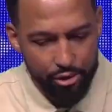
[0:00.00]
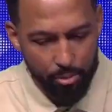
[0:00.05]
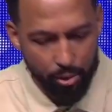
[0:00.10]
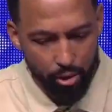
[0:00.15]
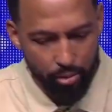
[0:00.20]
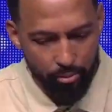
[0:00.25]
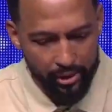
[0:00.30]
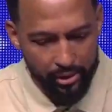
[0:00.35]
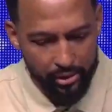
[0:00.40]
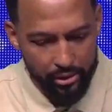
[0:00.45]

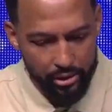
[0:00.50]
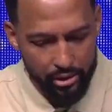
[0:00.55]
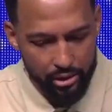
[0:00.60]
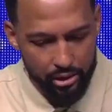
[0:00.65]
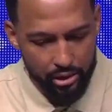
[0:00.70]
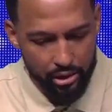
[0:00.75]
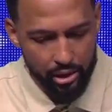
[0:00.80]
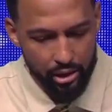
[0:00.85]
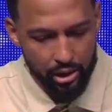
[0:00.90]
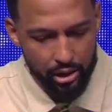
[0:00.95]
moment.
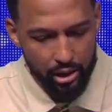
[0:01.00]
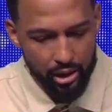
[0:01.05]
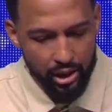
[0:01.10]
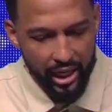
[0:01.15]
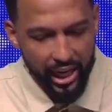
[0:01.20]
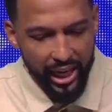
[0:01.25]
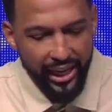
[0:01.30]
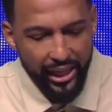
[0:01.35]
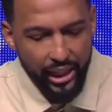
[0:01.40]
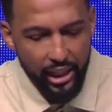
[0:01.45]

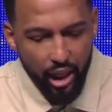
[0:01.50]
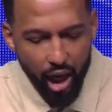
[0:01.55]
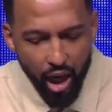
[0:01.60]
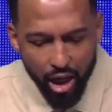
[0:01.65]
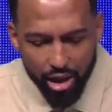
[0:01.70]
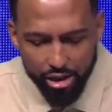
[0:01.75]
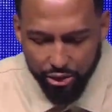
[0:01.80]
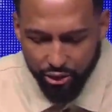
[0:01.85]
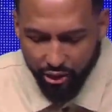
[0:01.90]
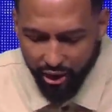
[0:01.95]
He
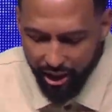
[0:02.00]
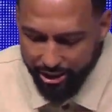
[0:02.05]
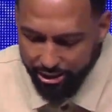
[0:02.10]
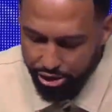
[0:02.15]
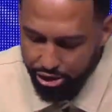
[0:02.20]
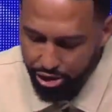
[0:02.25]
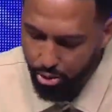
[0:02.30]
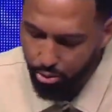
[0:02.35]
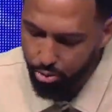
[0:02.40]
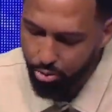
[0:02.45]
calls for us
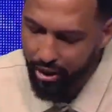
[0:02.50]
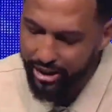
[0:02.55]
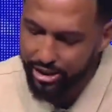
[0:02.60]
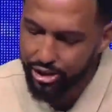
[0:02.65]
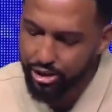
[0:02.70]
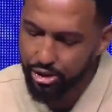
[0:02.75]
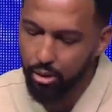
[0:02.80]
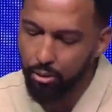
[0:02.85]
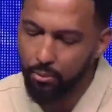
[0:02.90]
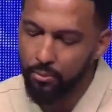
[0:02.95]
to
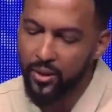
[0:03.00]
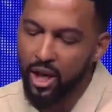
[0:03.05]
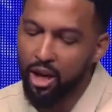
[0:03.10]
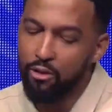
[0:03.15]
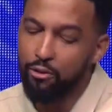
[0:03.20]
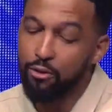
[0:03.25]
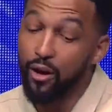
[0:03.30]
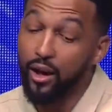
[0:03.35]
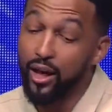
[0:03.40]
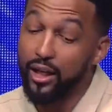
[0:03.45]
wrestle
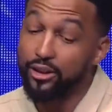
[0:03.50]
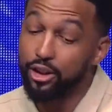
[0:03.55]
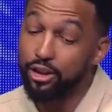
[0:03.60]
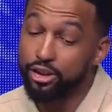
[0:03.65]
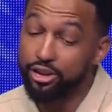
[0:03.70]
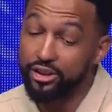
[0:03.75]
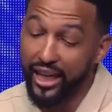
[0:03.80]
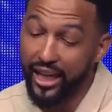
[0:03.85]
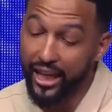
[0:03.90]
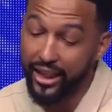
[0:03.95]
for
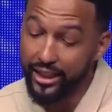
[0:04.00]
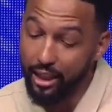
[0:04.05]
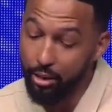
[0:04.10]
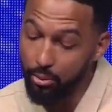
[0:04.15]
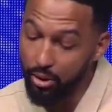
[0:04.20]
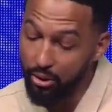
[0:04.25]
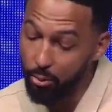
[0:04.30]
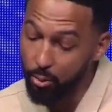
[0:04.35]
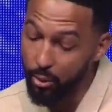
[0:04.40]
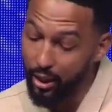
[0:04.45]
understanding
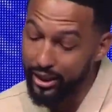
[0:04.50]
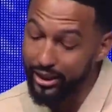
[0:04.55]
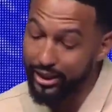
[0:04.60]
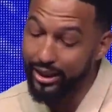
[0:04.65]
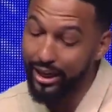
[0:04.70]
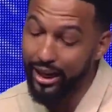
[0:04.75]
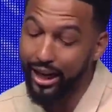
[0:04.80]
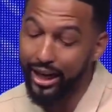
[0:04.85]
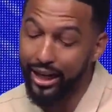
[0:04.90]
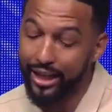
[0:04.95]
with what
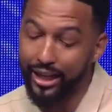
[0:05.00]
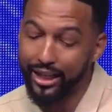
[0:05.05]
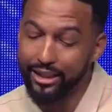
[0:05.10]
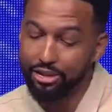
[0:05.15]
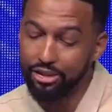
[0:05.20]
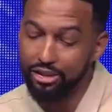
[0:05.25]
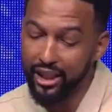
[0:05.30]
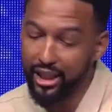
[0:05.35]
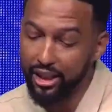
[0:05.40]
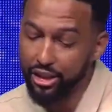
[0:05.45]
God has
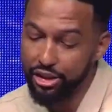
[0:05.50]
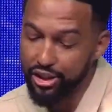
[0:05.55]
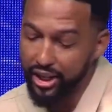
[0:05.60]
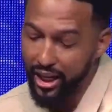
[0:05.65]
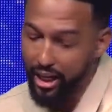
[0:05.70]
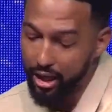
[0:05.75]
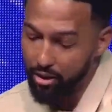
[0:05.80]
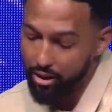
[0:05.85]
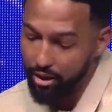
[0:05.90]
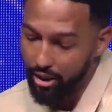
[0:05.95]
said
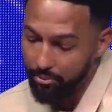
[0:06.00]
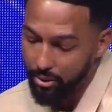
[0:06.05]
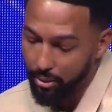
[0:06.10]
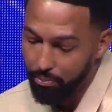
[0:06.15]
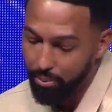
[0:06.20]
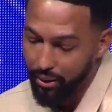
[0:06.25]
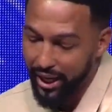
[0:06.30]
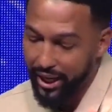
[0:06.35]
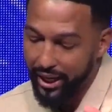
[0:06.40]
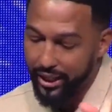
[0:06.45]
shall come to
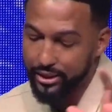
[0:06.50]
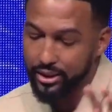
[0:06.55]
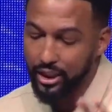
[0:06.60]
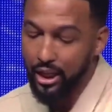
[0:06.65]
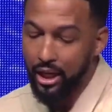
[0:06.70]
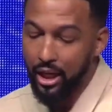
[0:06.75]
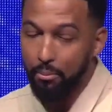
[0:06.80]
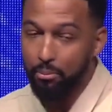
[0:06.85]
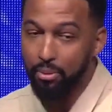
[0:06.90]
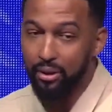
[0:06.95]
pass,
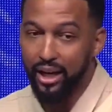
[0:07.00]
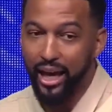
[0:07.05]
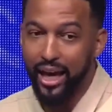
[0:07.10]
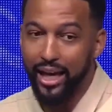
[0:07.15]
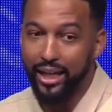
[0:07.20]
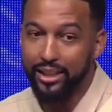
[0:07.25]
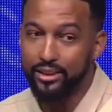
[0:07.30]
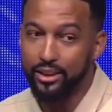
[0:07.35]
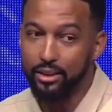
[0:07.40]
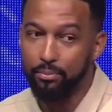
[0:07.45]
but
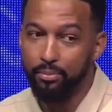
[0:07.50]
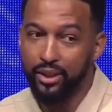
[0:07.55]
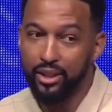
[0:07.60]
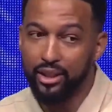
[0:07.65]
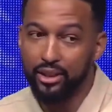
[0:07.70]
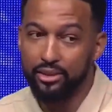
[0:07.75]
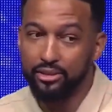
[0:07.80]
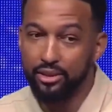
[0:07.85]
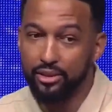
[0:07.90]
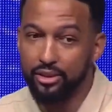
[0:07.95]
hasn't,
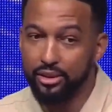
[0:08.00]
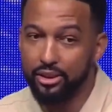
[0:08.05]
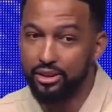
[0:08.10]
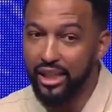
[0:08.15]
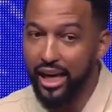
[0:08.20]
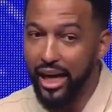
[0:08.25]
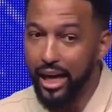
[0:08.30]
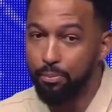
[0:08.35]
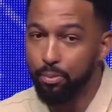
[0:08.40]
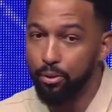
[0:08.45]
because the
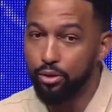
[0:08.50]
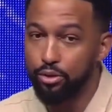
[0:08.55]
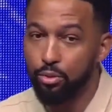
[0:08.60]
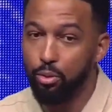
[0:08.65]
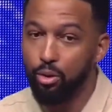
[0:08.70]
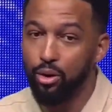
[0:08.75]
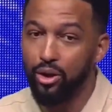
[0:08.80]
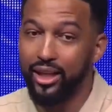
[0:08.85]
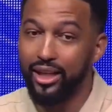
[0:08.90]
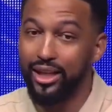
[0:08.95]
disciples
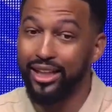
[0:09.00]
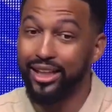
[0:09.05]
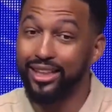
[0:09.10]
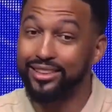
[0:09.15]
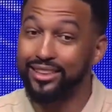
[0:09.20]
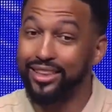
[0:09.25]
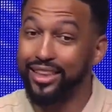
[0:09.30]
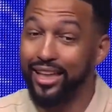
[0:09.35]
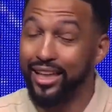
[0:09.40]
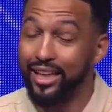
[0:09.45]
wanted
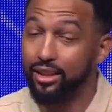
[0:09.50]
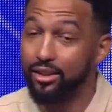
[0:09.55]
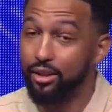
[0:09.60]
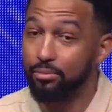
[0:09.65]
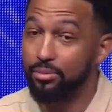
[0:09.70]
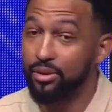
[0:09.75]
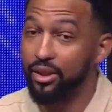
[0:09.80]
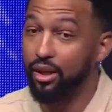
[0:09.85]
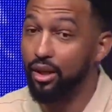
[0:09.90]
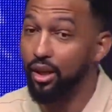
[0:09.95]
his
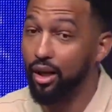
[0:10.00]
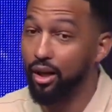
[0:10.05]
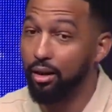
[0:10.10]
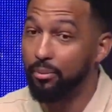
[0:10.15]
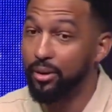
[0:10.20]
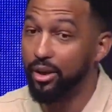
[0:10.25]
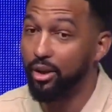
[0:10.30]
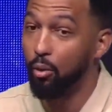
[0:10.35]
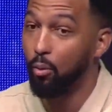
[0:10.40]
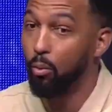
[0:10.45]
kingdom to
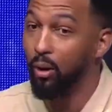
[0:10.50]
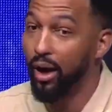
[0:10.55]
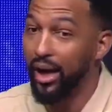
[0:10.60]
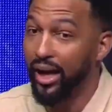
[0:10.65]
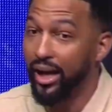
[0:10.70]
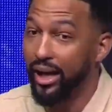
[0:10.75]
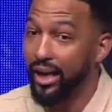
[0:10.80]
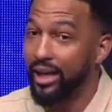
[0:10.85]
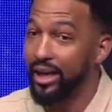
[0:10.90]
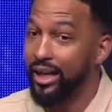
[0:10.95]
come in a
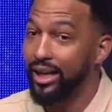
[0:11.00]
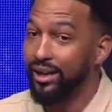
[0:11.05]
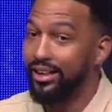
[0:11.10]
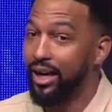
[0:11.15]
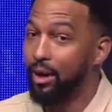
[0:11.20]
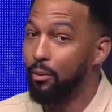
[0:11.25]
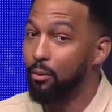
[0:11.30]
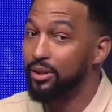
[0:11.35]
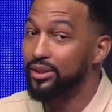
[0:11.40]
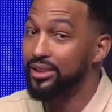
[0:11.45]
way
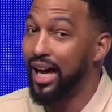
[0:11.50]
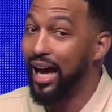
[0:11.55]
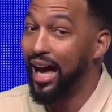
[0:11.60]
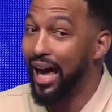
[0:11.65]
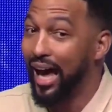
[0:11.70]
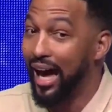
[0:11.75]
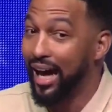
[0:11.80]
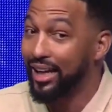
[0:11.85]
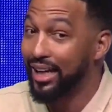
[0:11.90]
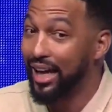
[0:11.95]
that was
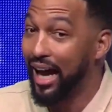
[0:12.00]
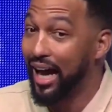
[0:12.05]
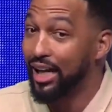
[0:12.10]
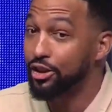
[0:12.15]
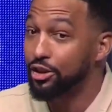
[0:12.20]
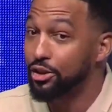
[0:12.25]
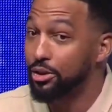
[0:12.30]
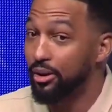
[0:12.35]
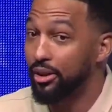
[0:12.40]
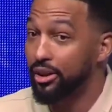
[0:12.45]

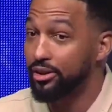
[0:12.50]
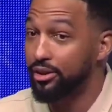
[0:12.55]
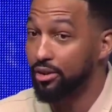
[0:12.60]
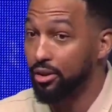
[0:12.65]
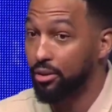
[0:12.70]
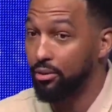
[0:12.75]
contrary to the